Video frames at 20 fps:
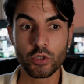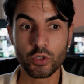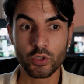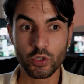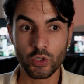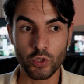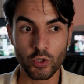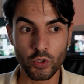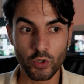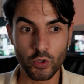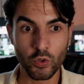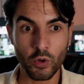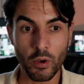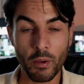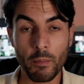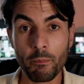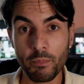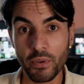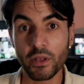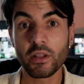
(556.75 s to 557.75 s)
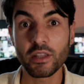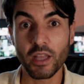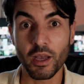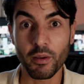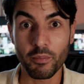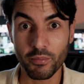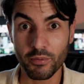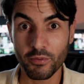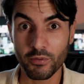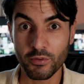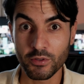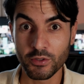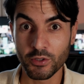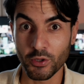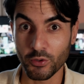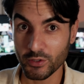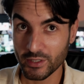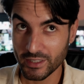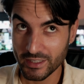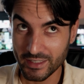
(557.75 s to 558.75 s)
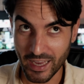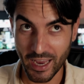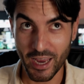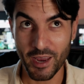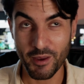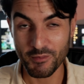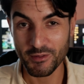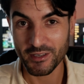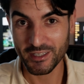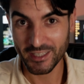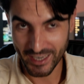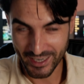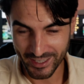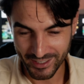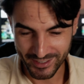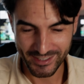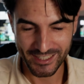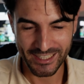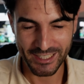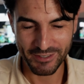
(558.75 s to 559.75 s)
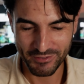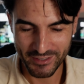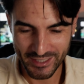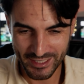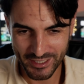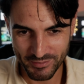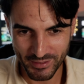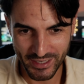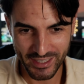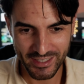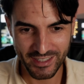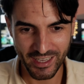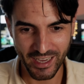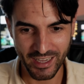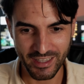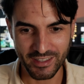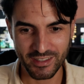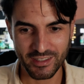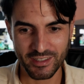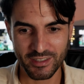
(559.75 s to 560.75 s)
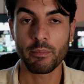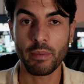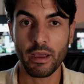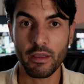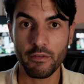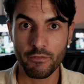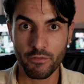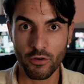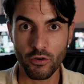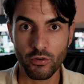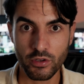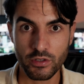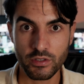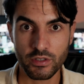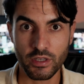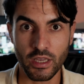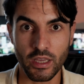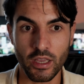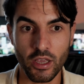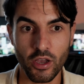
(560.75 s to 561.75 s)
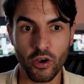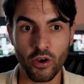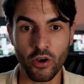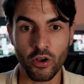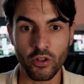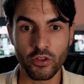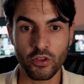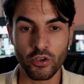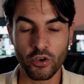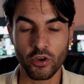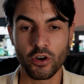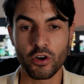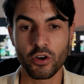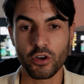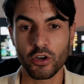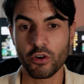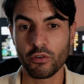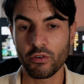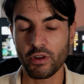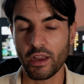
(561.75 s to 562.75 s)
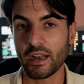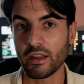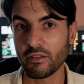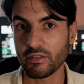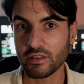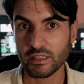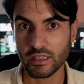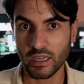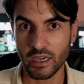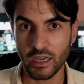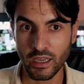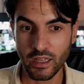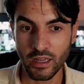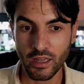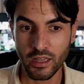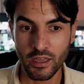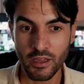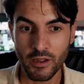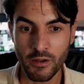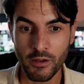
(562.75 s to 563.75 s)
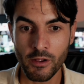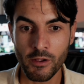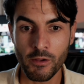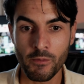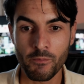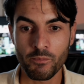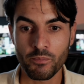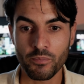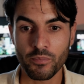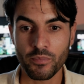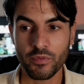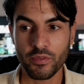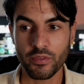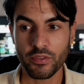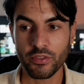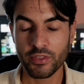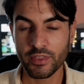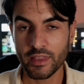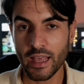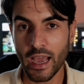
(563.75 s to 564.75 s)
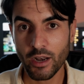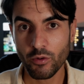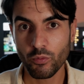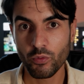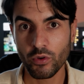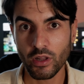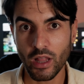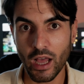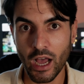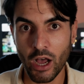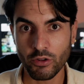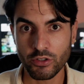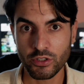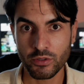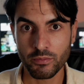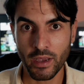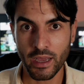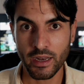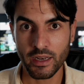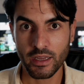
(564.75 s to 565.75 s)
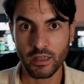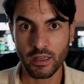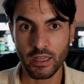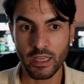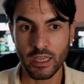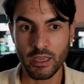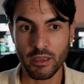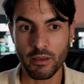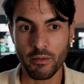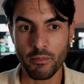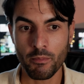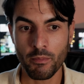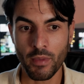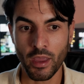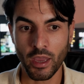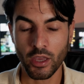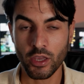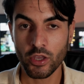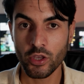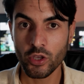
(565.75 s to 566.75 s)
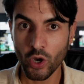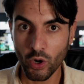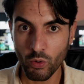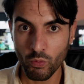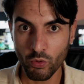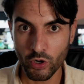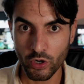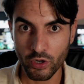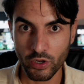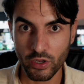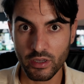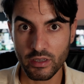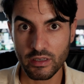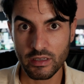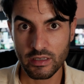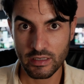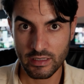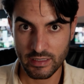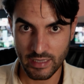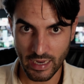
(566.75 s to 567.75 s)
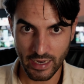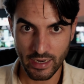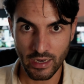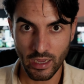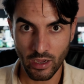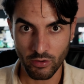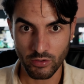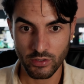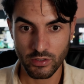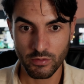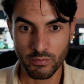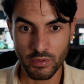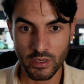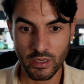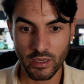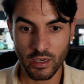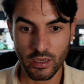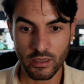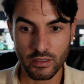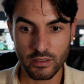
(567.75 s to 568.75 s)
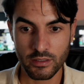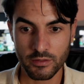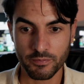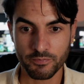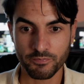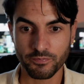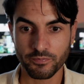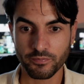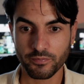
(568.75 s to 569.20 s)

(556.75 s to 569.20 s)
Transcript: to build up those same skills, if this makes sense. And by focusing on your creative style, that will automatically make your work stand out, because